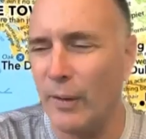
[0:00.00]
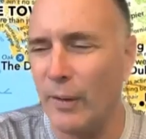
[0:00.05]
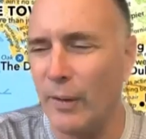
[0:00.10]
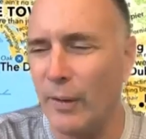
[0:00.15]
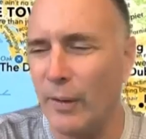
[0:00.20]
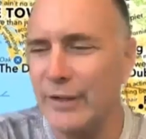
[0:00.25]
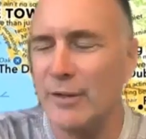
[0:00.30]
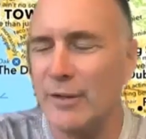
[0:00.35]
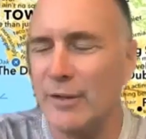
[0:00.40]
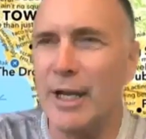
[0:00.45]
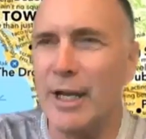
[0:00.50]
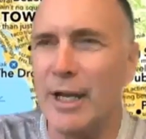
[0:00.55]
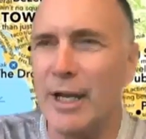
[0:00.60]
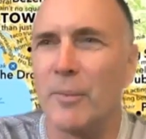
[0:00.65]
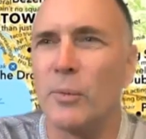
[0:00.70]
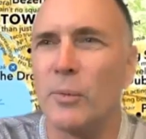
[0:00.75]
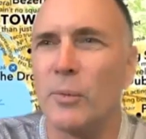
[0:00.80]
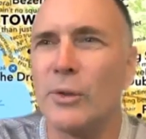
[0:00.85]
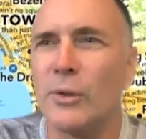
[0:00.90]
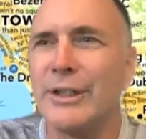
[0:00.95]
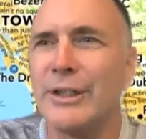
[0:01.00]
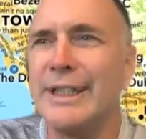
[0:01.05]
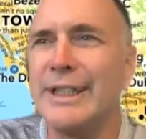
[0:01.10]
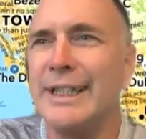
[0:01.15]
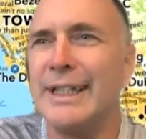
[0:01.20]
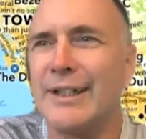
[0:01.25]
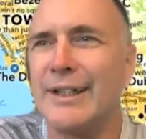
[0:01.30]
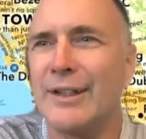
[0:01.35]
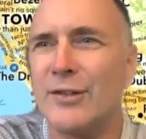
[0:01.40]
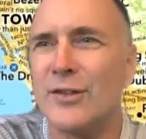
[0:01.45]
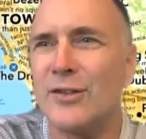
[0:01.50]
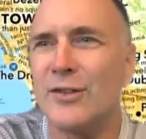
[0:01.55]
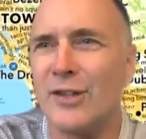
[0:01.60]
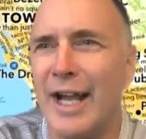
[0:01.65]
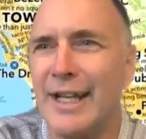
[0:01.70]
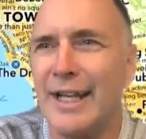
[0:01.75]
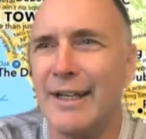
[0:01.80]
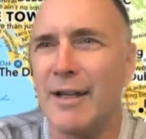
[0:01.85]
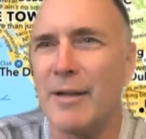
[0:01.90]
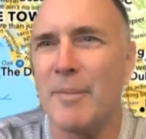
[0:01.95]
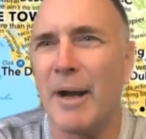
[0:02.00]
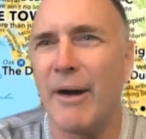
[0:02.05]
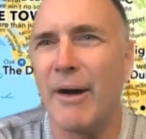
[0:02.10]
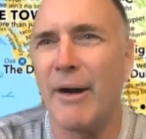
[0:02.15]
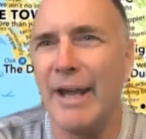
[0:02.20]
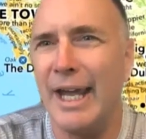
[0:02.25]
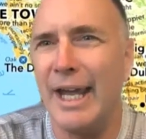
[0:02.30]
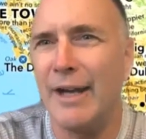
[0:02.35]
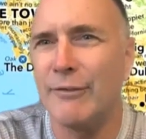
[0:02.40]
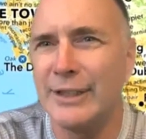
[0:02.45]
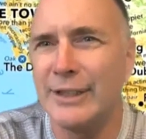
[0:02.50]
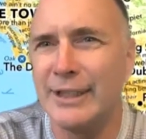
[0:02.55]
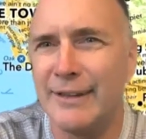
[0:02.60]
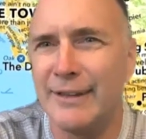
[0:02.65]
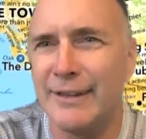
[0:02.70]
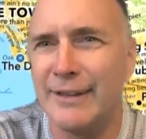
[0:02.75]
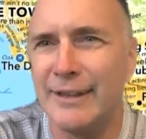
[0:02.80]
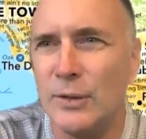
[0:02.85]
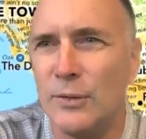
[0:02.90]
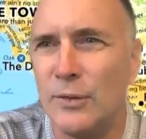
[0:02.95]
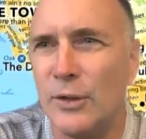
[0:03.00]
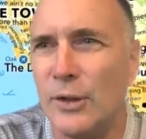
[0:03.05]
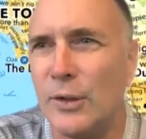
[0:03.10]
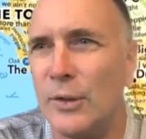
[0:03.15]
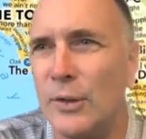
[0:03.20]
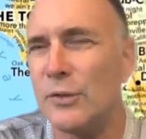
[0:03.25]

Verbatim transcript: so I'm really excited about everything you do.